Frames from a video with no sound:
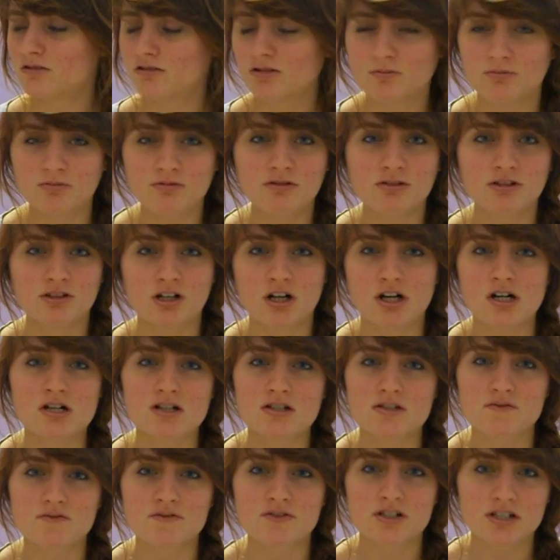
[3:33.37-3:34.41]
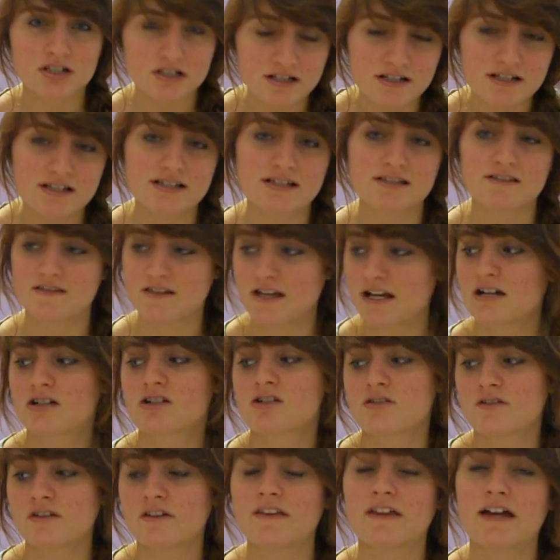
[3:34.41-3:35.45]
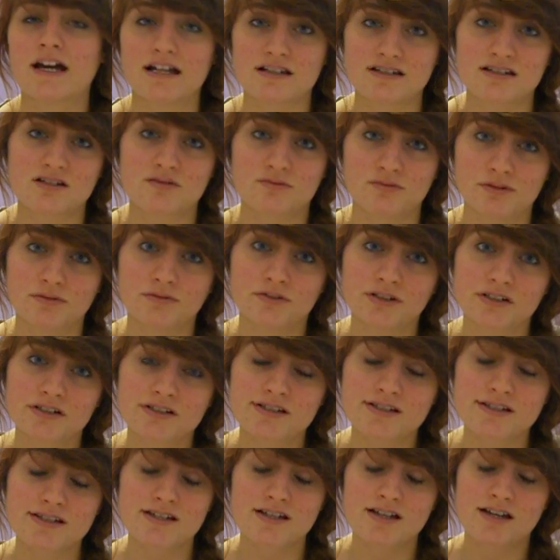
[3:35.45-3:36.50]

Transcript: number one cause for it is actually the acid reflux.